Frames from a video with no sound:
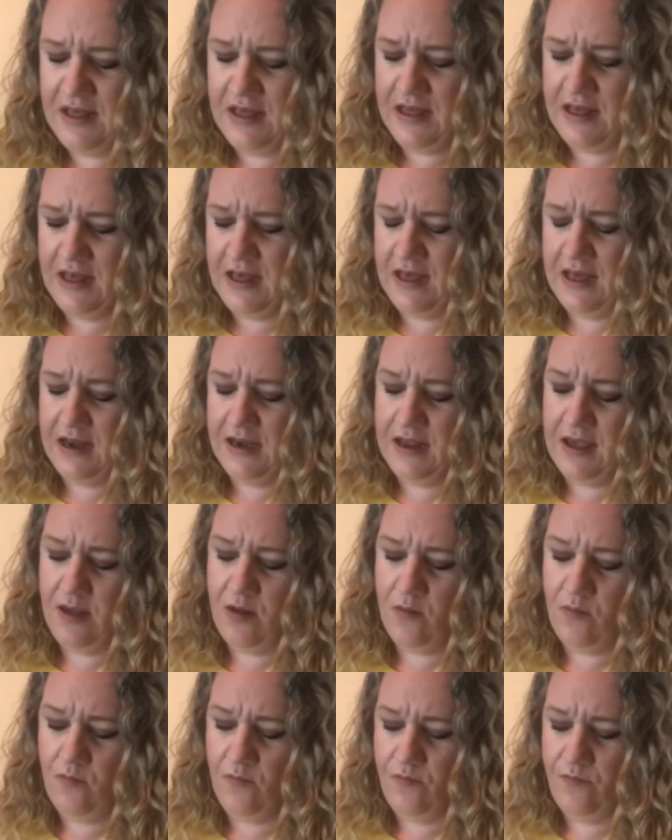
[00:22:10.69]

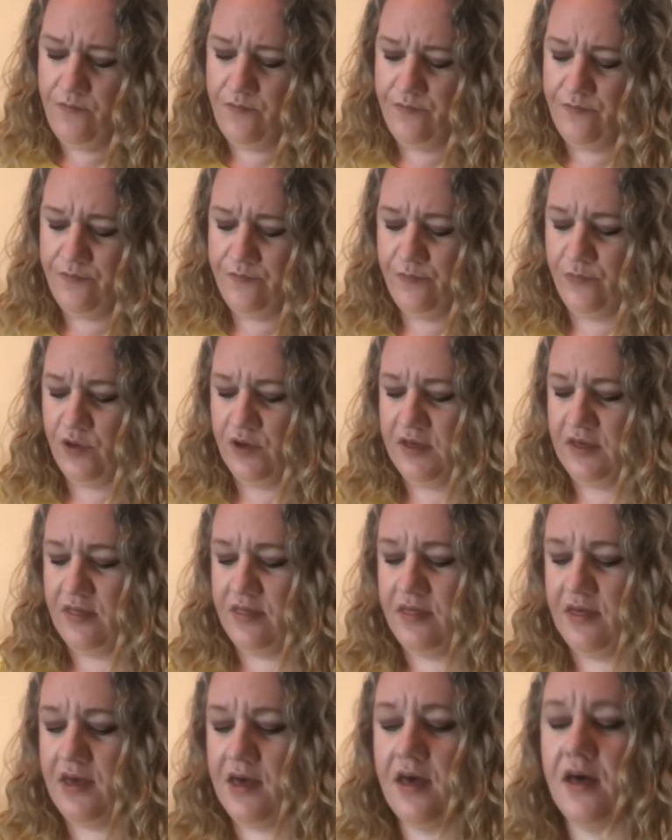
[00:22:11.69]
And look at
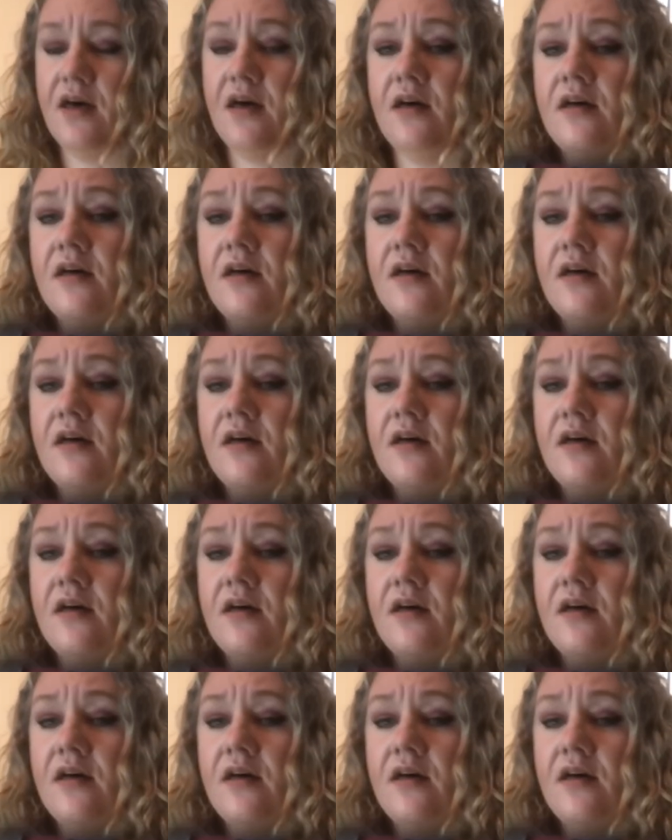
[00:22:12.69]
that.